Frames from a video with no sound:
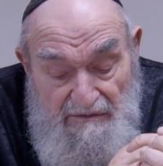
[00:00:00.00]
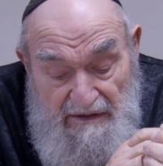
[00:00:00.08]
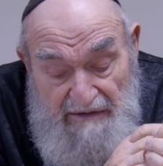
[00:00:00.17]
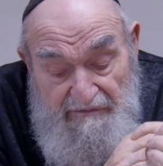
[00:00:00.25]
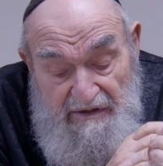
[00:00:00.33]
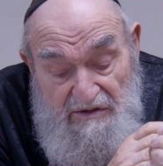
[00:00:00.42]

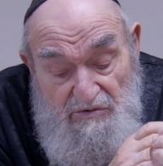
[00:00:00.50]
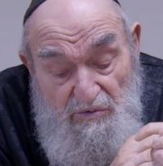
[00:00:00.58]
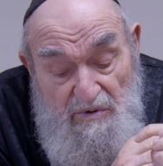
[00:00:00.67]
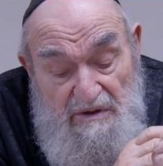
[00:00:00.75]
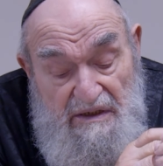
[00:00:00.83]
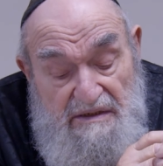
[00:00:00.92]
Whatever it is,
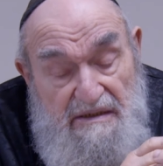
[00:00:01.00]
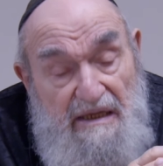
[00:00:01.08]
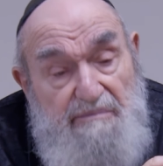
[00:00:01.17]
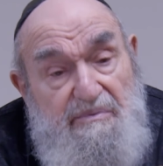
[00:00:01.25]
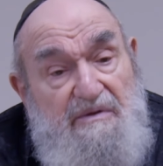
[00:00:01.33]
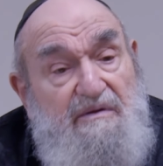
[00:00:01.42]
all these
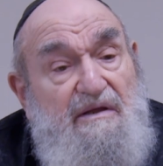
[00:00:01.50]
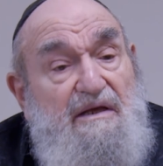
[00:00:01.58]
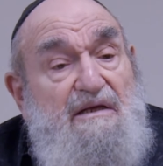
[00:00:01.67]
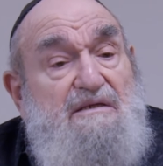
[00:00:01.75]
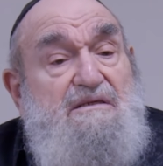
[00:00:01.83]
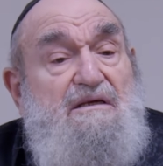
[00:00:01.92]
type of
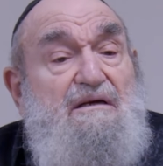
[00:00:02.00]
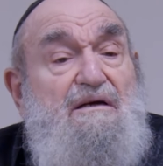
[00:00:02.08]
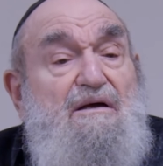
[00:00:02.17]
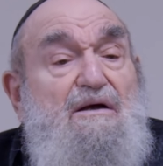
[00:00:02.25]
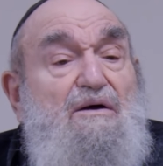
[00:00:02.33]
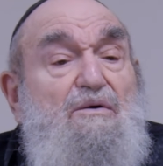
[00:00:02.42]
things,
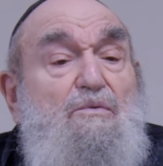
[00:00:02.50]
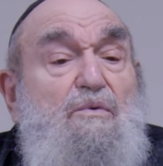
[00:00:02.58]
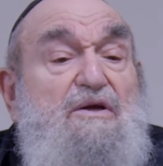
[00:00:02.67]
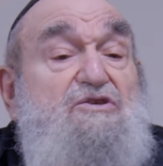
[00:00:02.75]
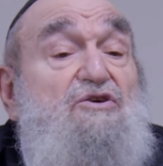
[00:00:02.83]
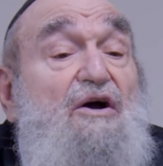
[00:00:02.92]

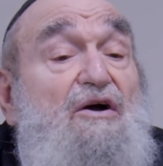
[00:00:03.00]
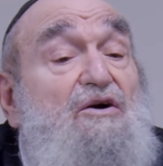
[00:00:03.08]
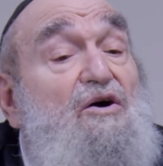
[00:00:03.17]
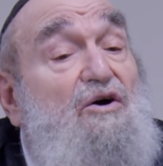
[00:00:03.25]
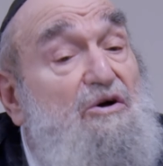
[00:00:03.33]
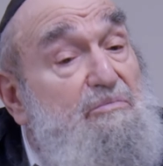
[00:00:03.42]
which are
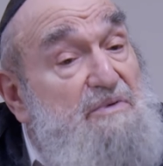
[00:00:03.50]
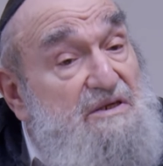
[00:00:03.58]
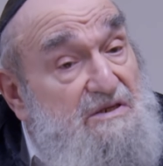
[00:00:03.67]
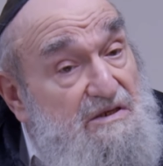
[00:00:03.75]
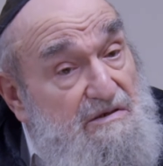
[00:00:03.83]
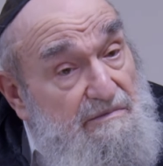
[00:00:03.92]

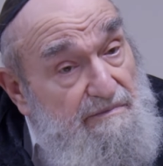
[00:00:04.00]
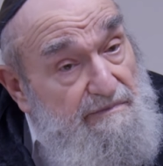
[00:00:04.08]
Chochmes,